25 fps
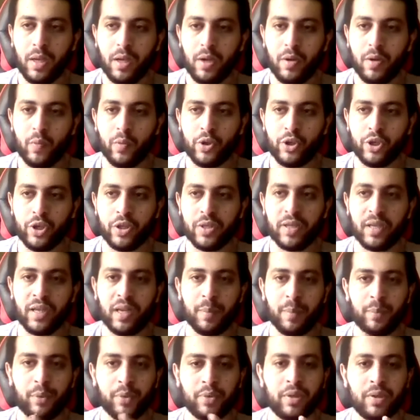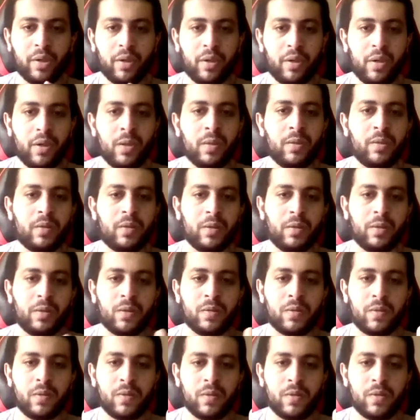we're just gonna put the content
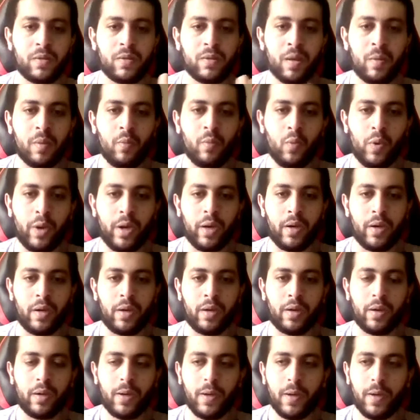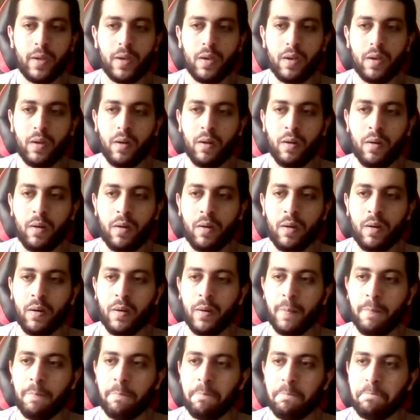somewhere.
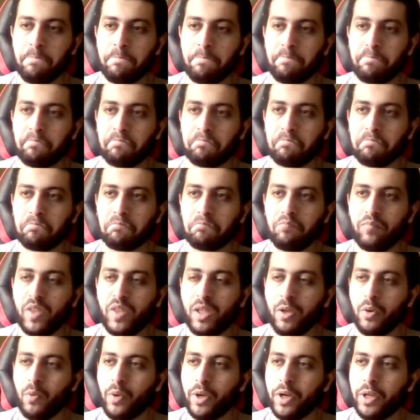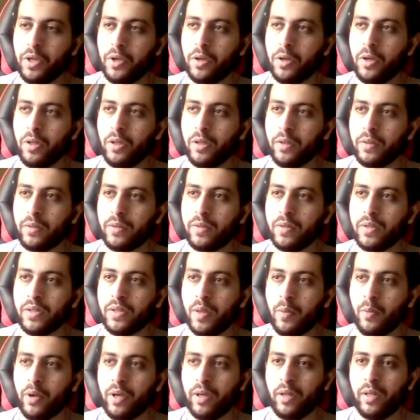Um, what do you call it?
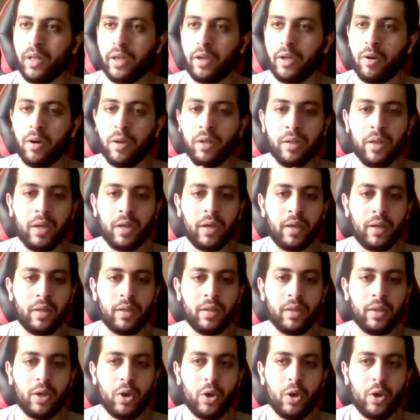Somewhere like online,